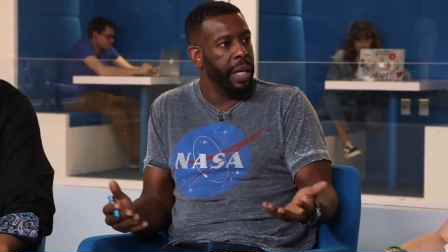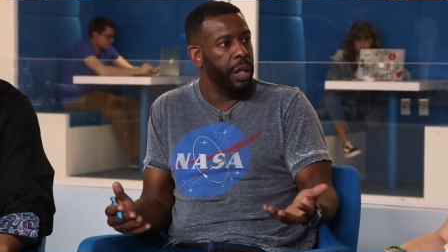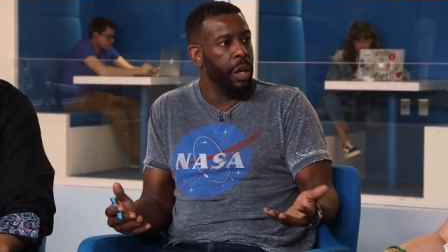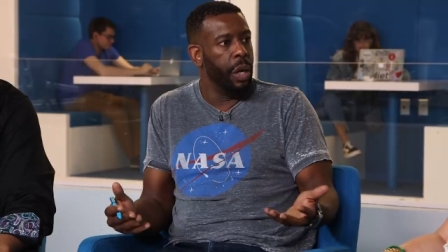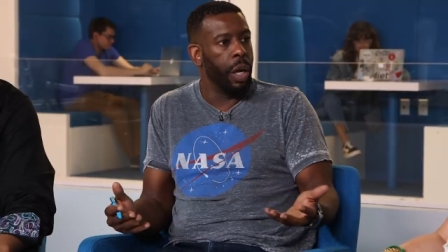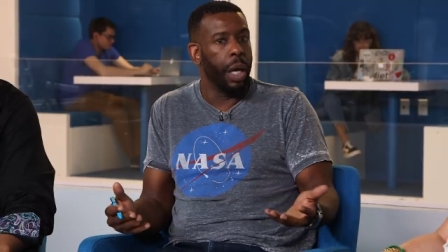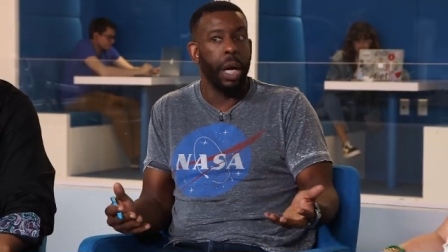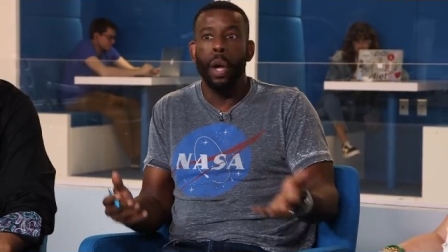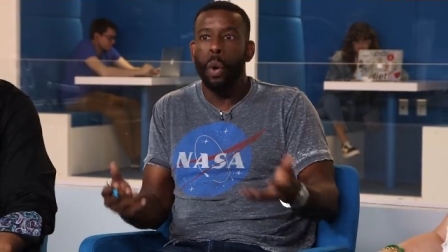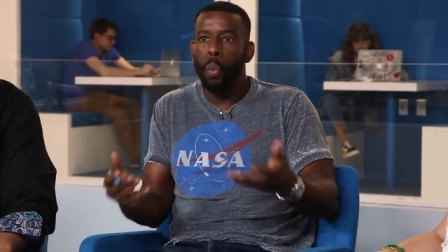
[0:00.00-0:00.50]

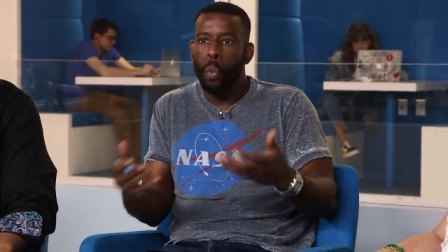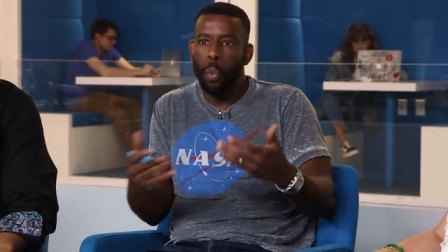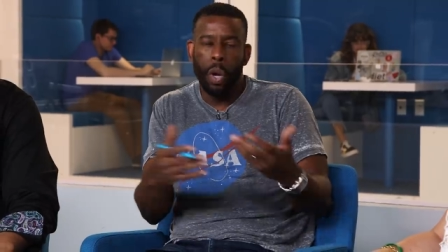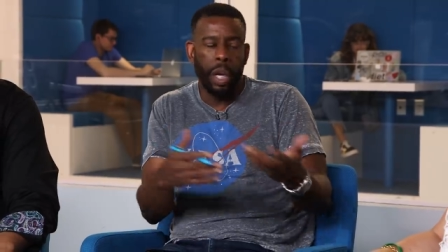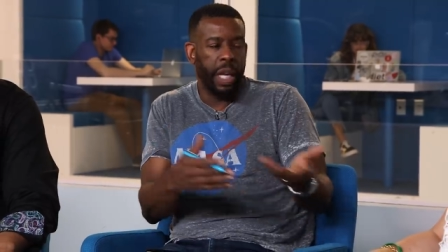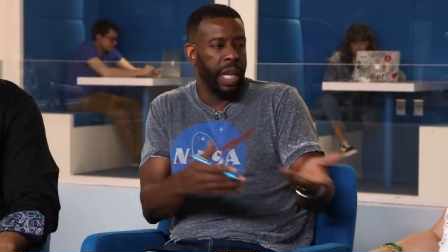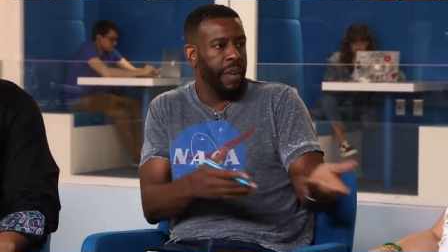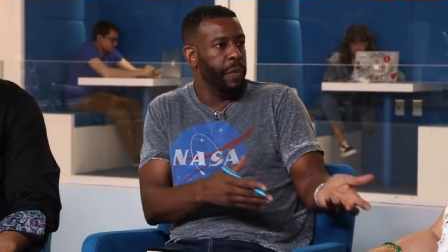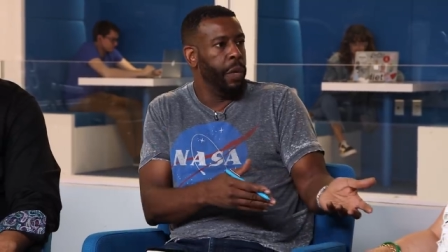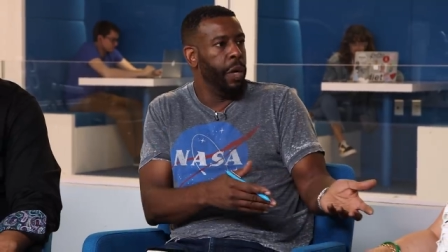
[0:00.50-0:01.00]
look, we'll
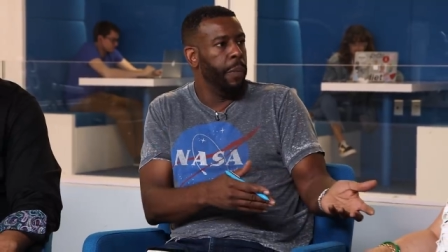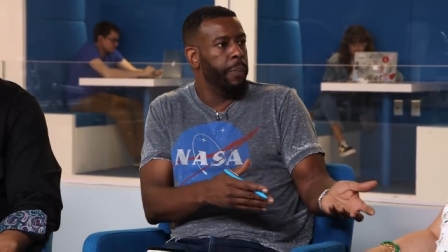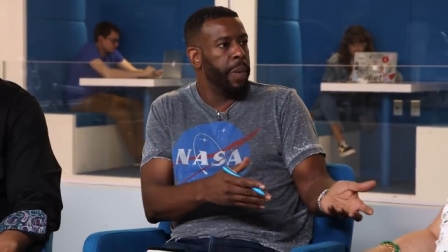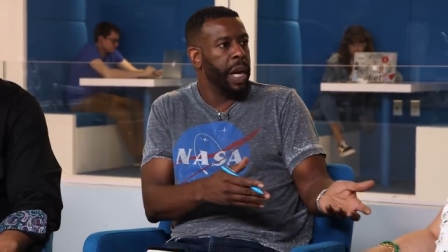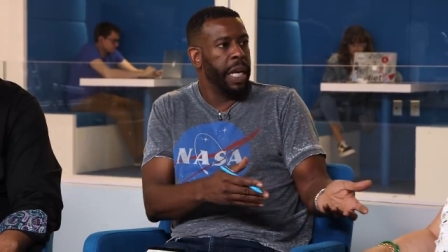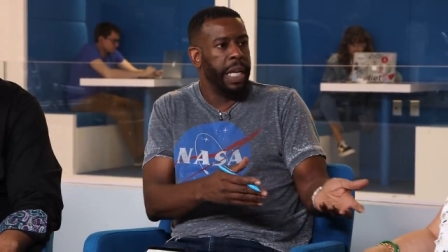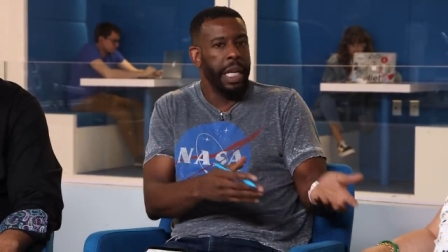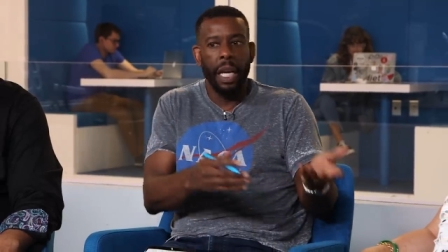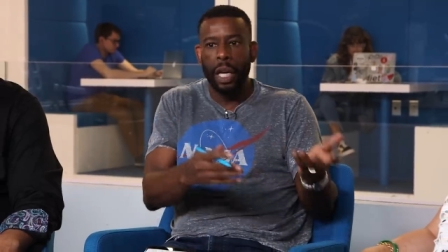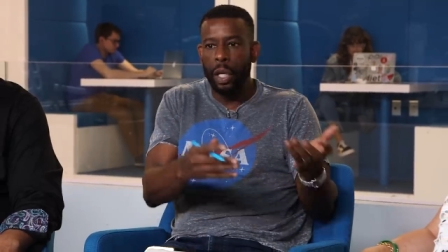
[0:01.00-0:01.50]
give you the
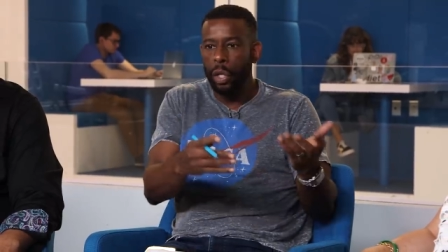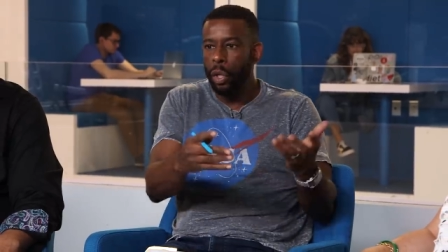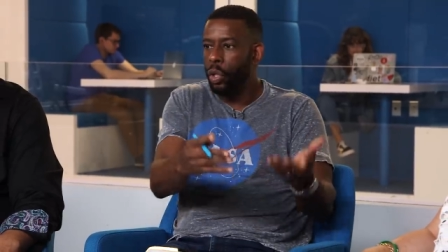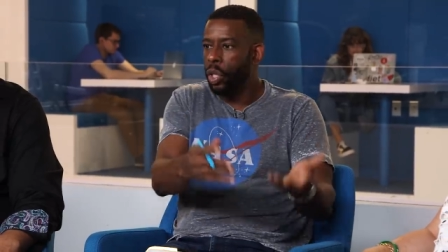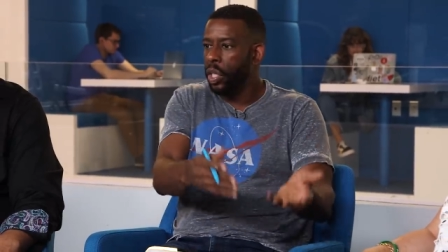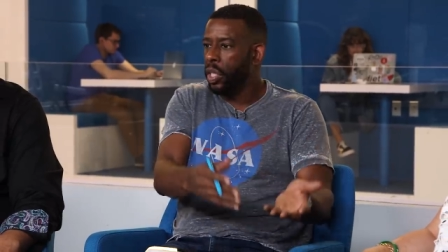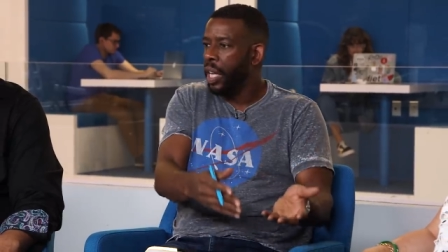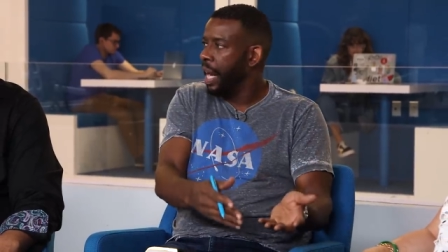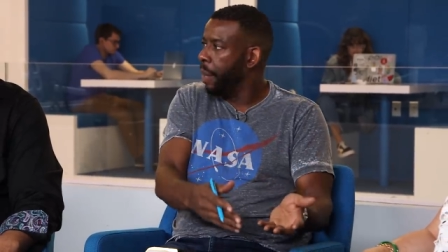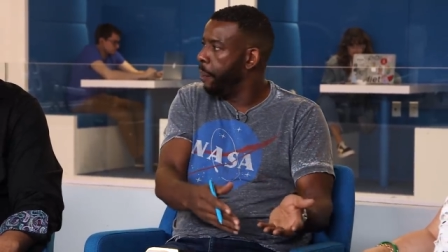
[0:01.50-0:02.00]
money. You
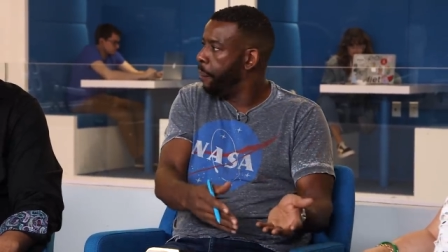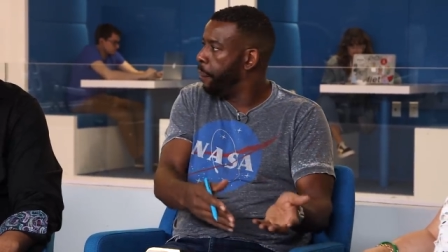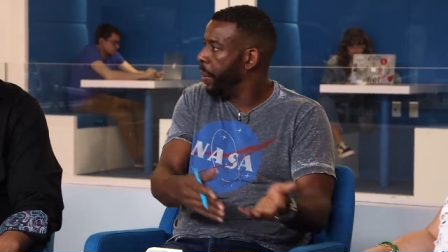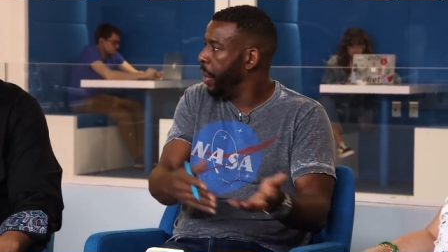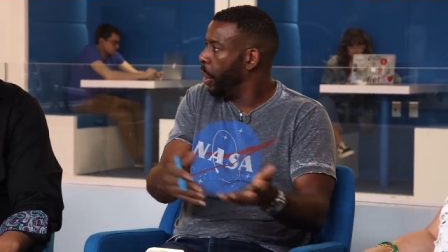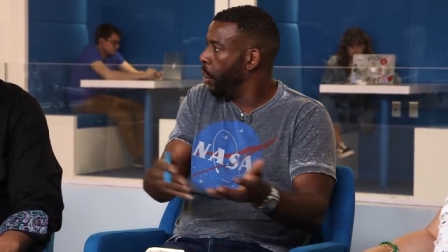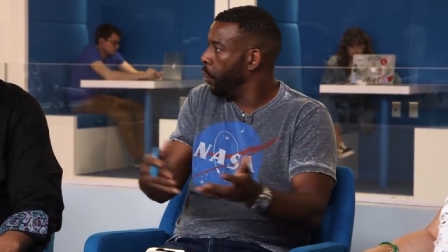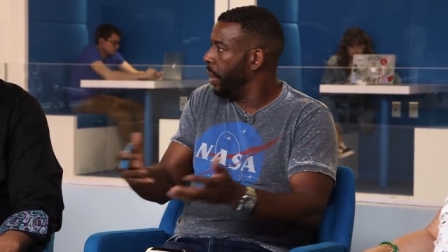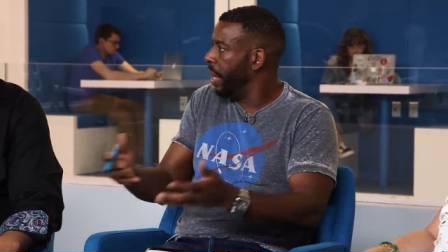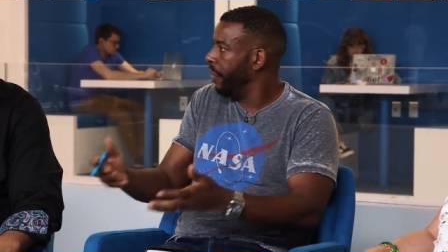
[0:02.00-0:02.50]
just got to
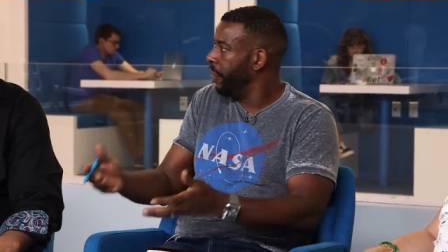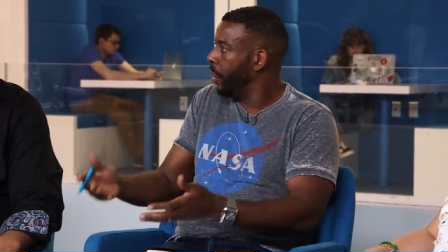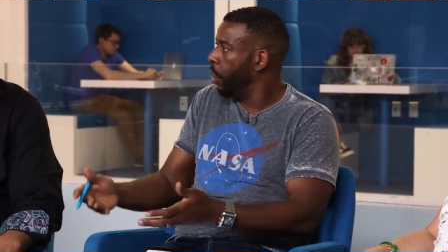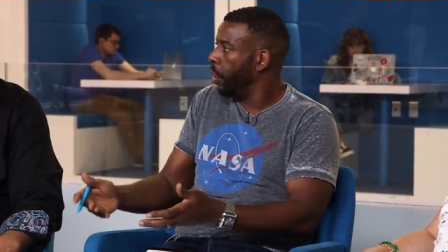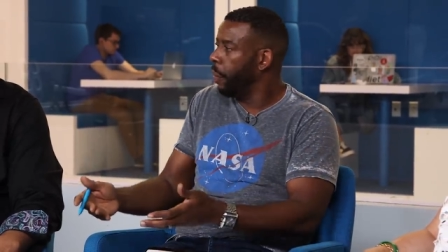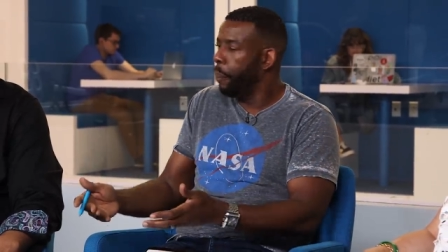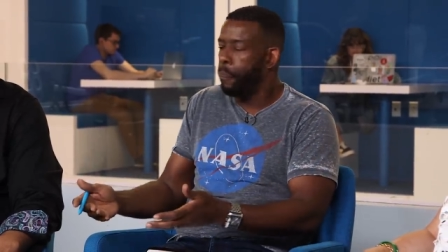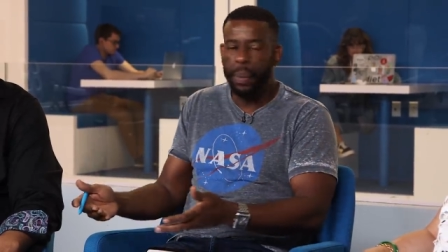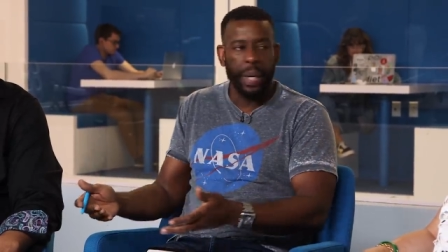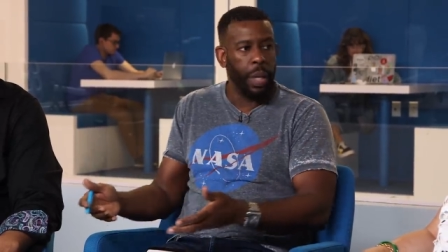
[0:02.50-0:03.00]
build whatever you're
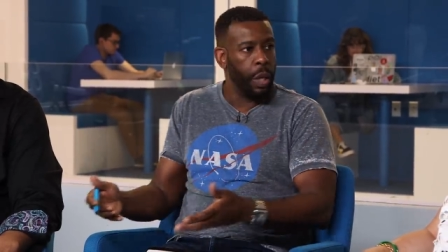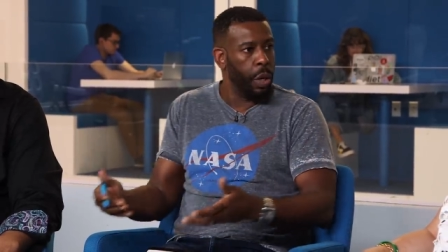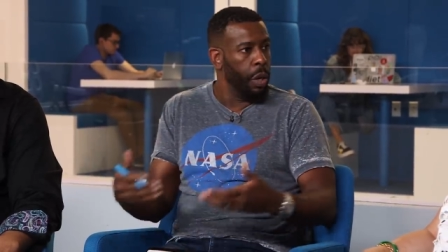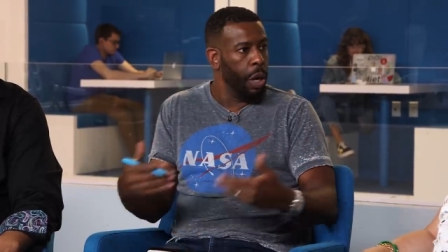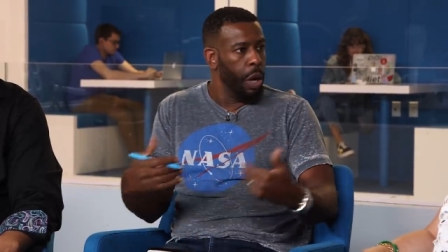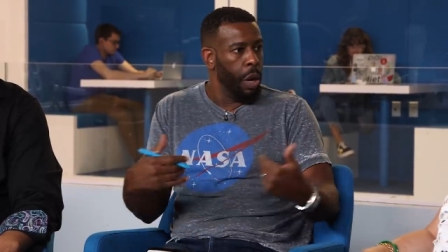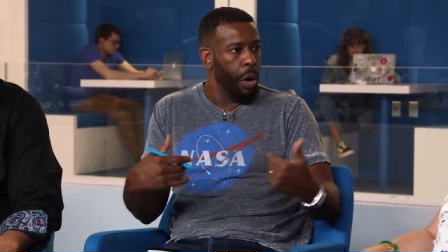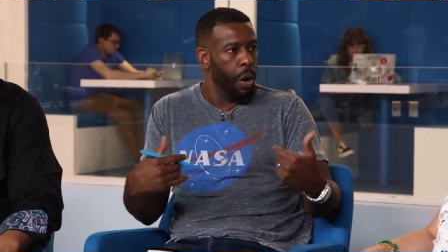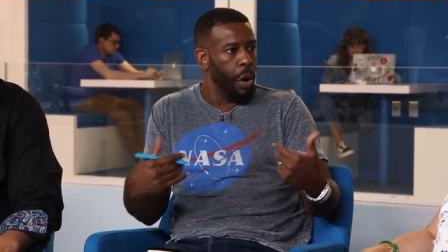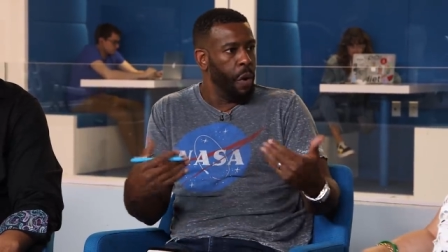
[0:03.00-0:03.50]
going to
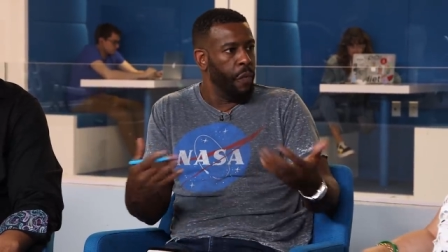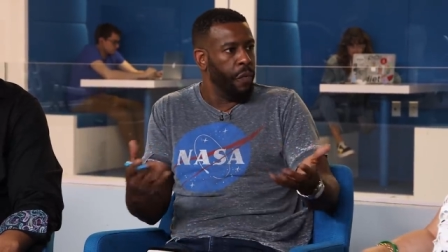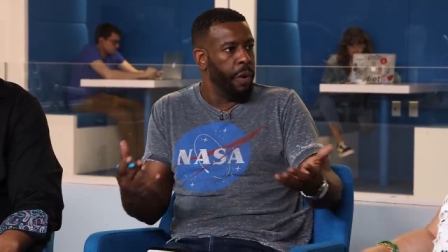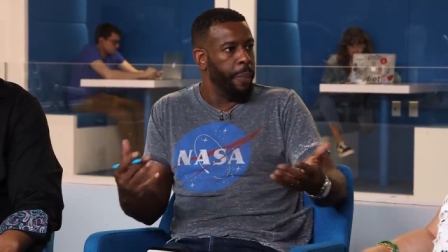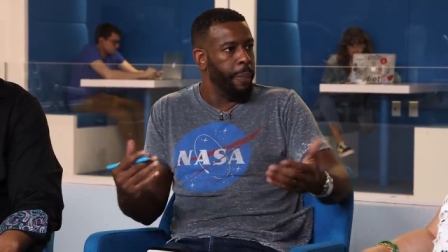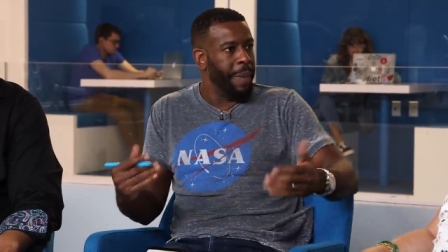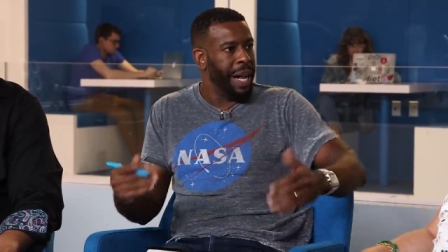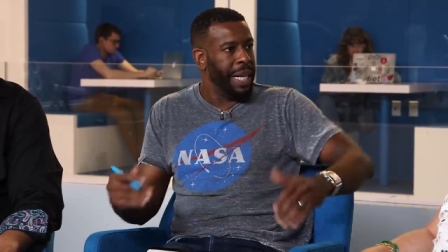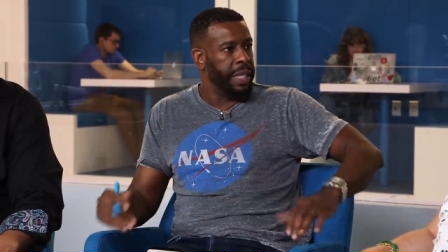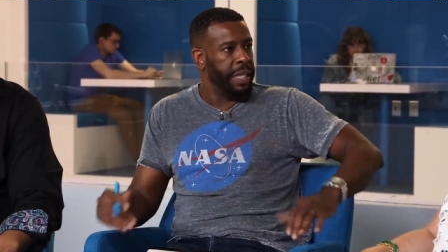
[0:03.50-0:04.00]
build over in my